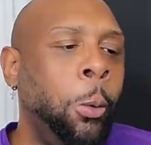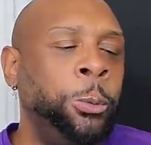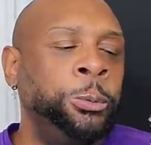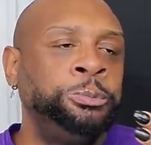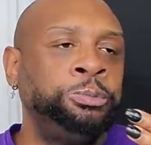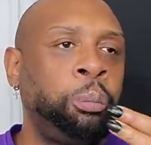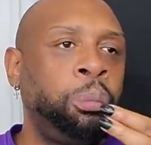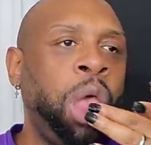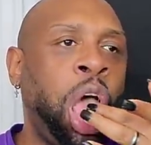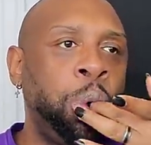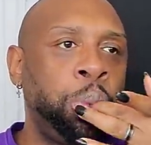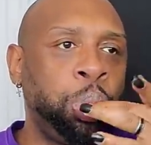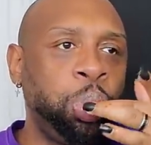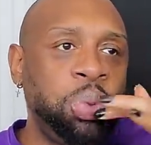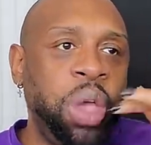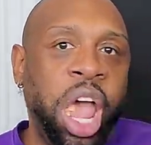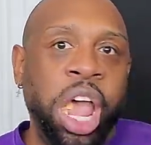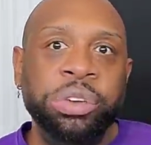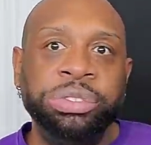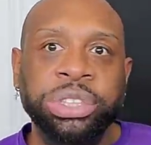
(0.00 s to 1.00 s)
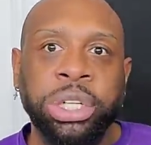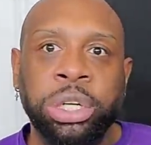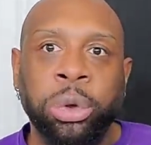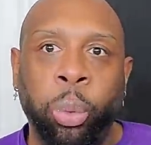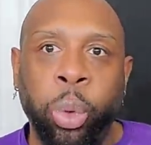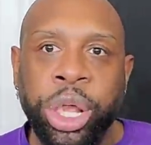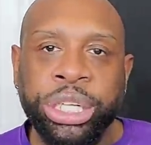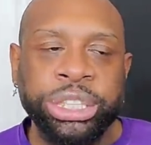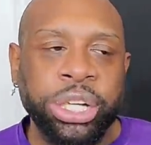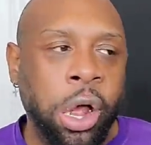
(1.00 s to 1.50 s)
Mm. Even though the
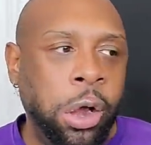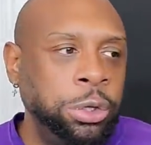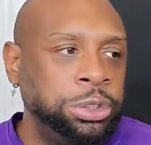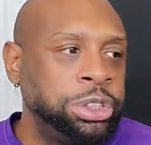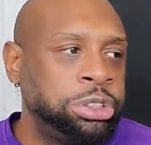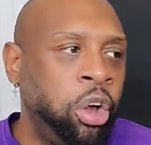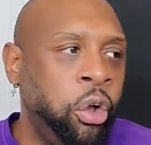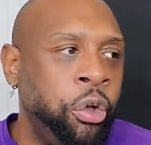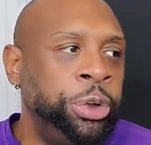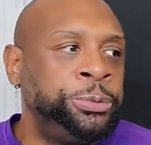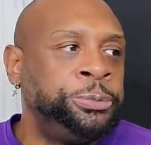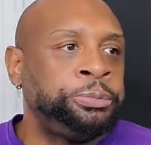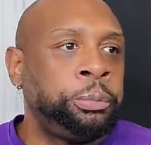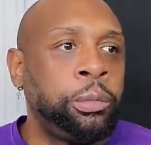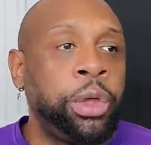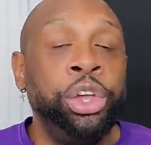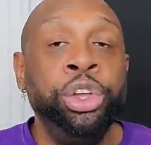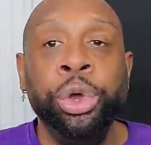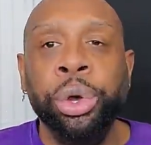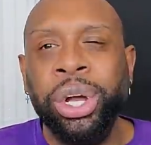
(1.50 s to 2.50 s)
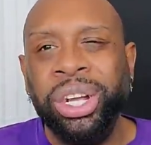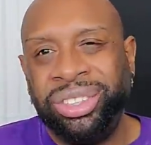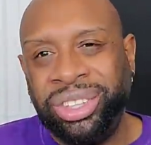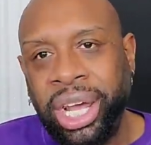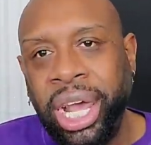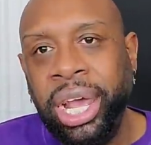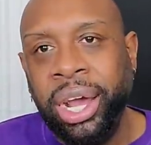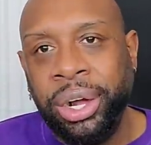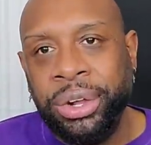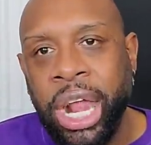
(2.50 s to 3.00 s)
windows, you could
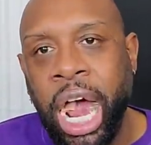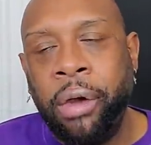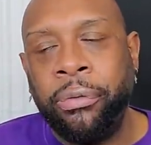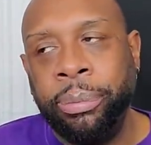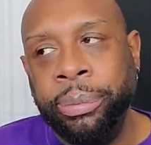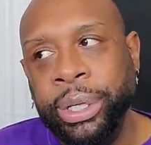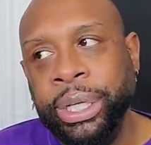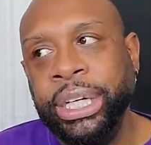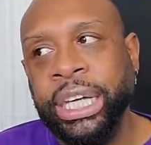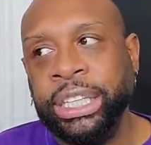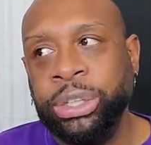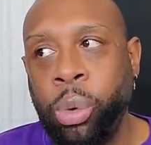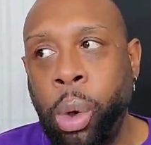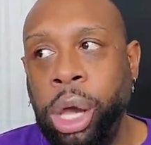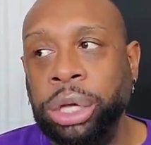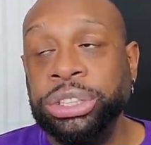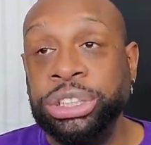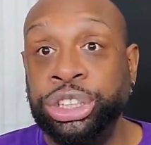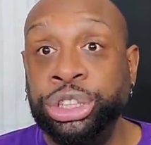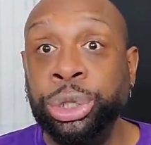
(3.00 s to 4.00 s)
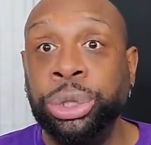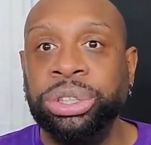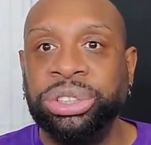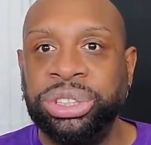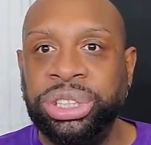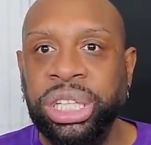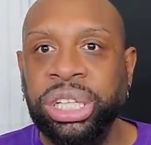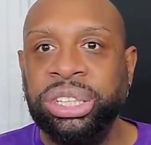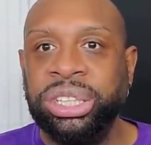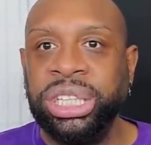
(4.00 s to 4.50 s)
tell now from looking at the windows, you could
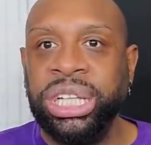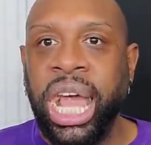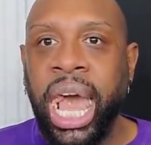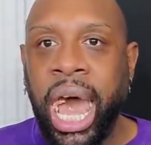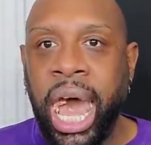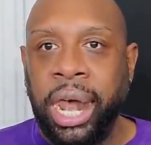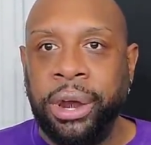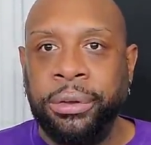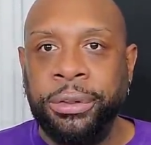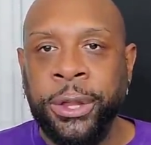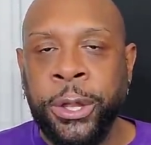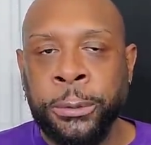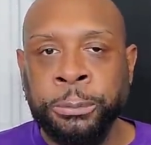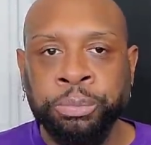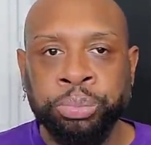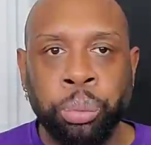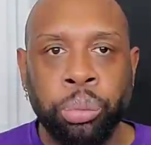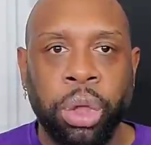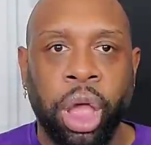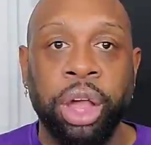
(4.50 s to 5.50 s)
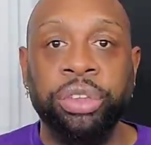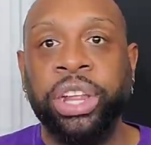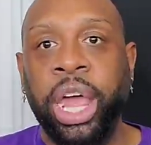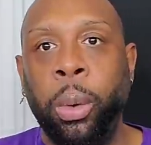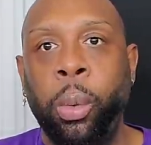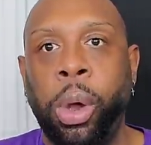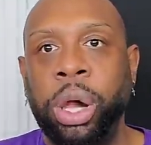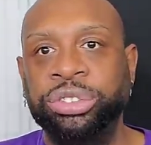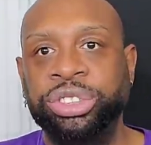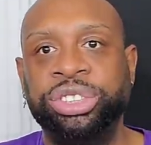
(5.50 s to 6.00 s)
still see out of them because
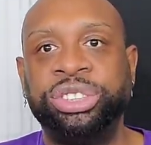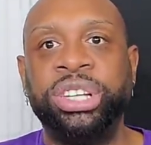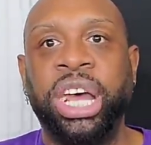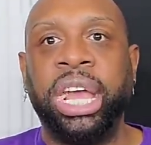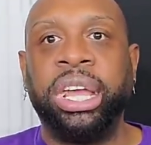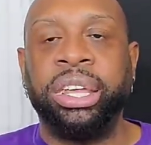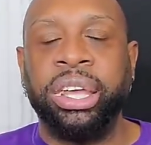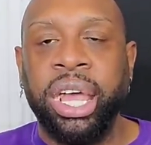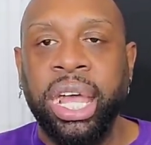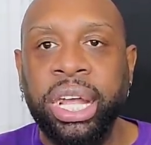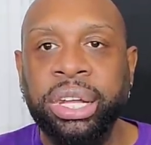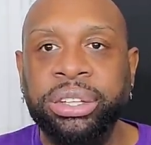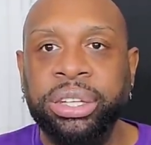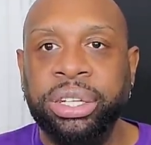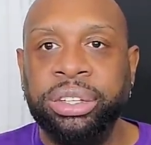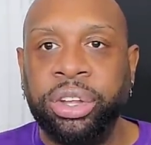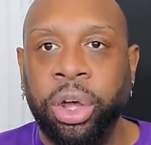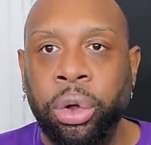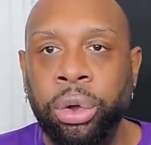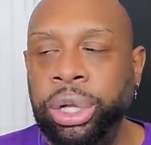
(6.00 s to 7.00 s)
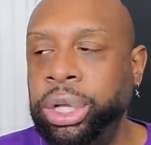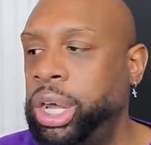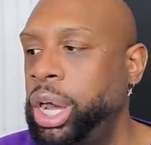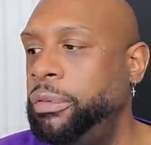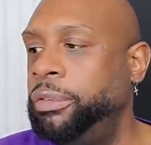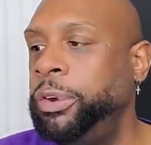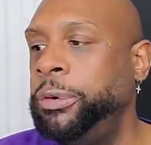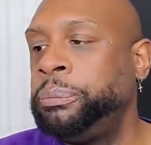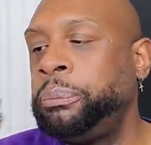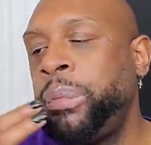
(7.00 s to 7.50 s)
they weren't just like caked and totally
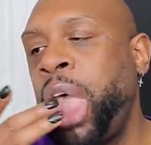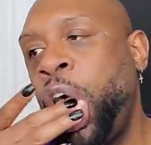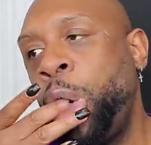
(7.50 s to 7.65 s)
covered.